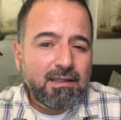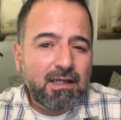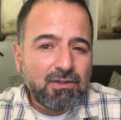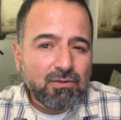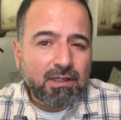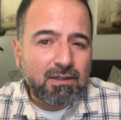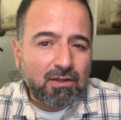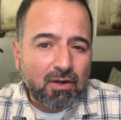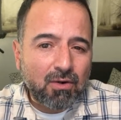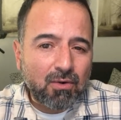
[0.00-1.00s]
that you
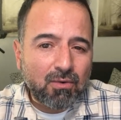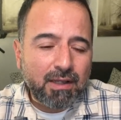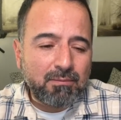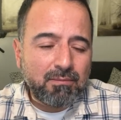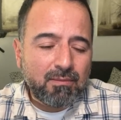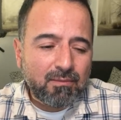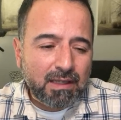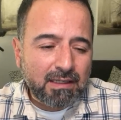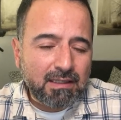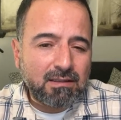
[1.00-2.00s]
can go and
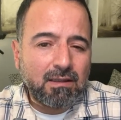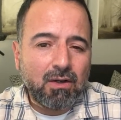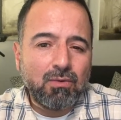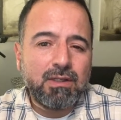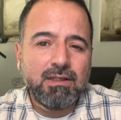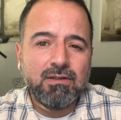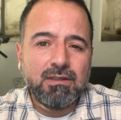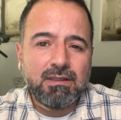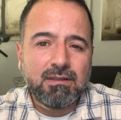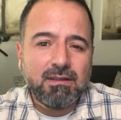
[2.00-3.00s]
get the loan that you
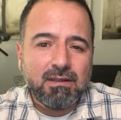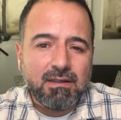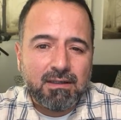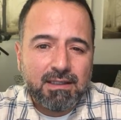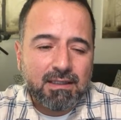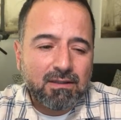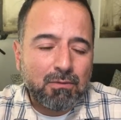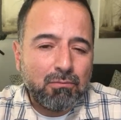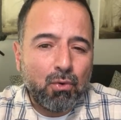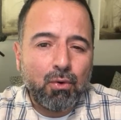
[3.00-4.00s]
need, get the
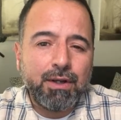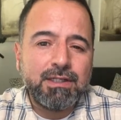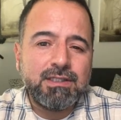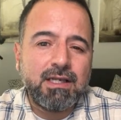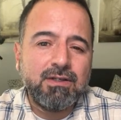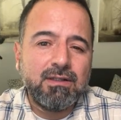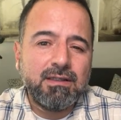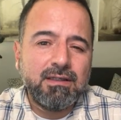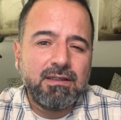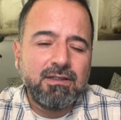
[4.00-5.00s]
mortgage that you
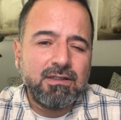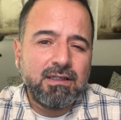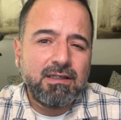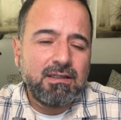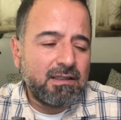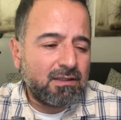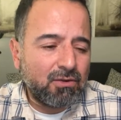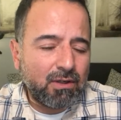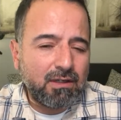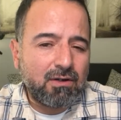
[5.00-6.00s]
need, get the
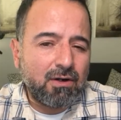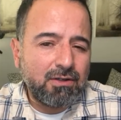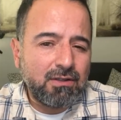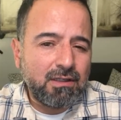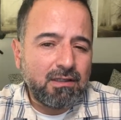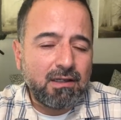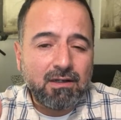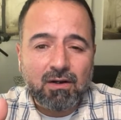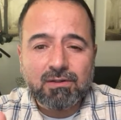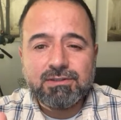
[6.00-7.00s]
credit card you need, and
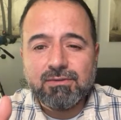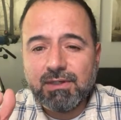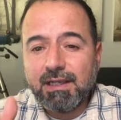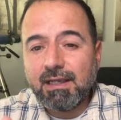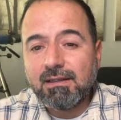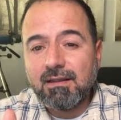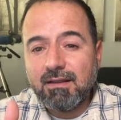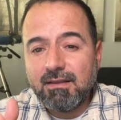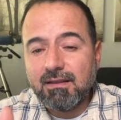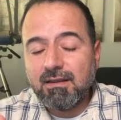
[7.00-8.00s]
also get
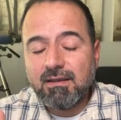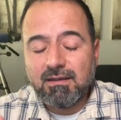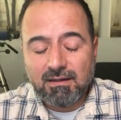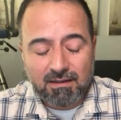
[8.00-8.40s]
the